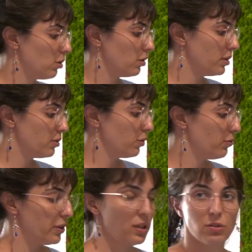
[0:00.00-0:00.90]

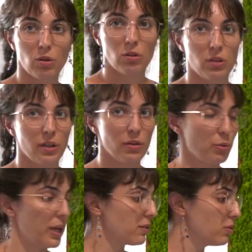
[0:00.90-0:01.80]
fulfills all the
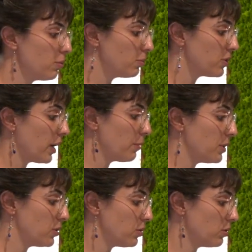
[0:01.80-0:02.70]
3 axioms I
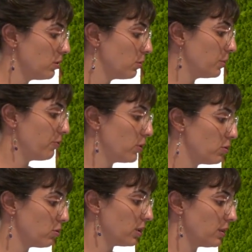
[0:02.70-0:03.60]
mentioned before,
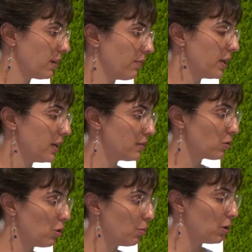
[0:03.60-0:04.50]
so it's a very nice
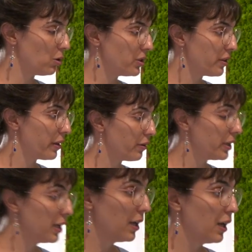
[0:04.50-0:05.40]
cohomology
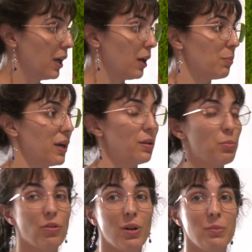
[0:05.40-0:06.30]
theory. But the
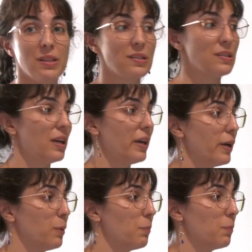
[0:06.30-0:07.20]
problem is
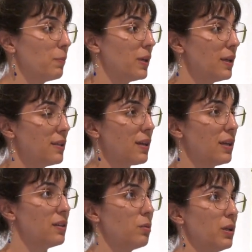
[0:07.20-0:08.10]
it's a
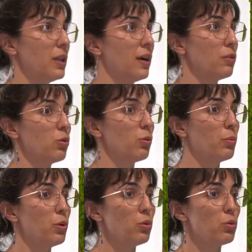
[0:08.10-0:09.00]
little bit hard to
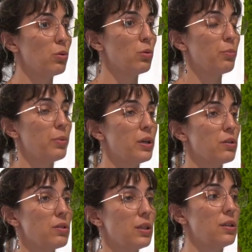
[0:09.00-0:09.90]
compute
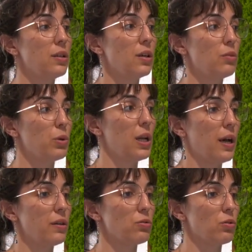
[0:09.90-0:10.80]
because it
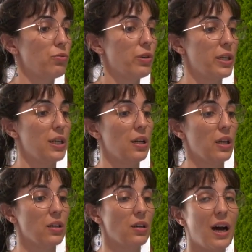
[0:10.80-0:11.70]
relies on very
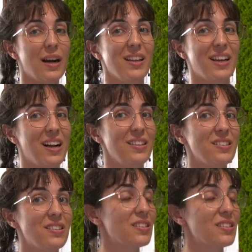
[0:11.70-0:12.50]
hard analysis.